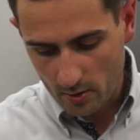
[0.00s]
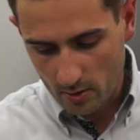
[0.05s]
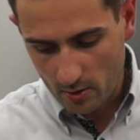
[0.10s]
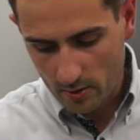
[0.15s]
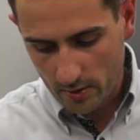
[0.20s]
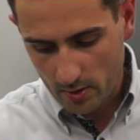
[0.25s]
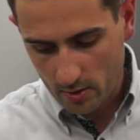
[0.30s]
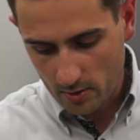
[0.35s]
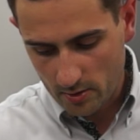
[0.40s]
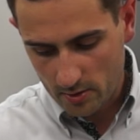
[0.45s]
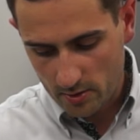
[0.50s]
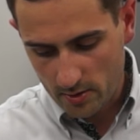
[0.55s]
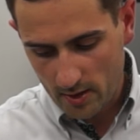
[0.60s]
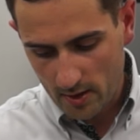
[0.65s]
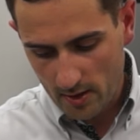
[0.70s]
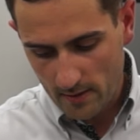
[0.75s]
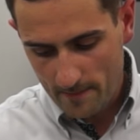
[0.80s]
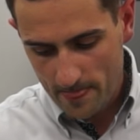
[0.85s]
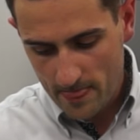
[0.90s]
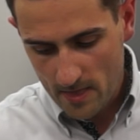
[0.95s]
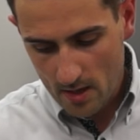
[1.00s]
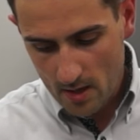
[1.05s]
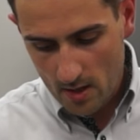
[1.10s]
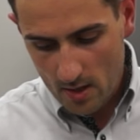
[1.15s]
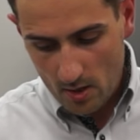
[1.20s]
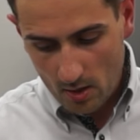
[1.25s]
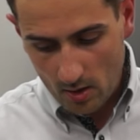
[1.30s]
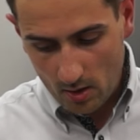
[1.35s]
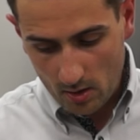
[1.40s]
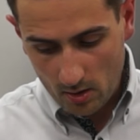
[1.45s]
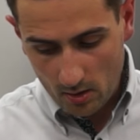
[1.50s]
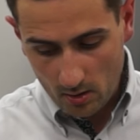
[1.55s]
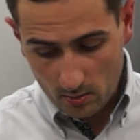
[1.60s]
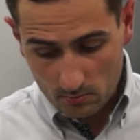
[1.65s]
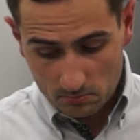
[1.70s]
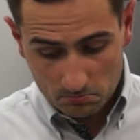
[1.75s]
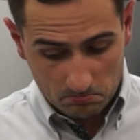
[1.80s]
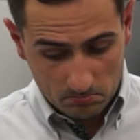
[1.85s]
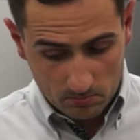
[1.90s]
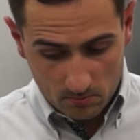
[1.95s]
earlier today.
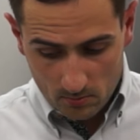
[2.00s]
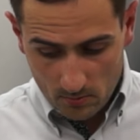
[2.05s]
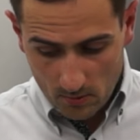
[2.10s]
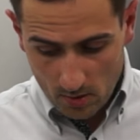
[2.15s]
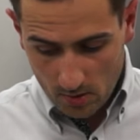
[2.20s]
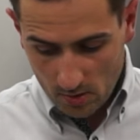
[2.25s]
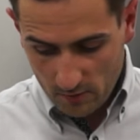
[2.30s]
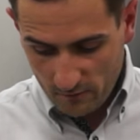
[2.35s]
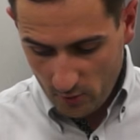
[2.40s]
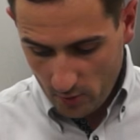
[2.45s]
It's a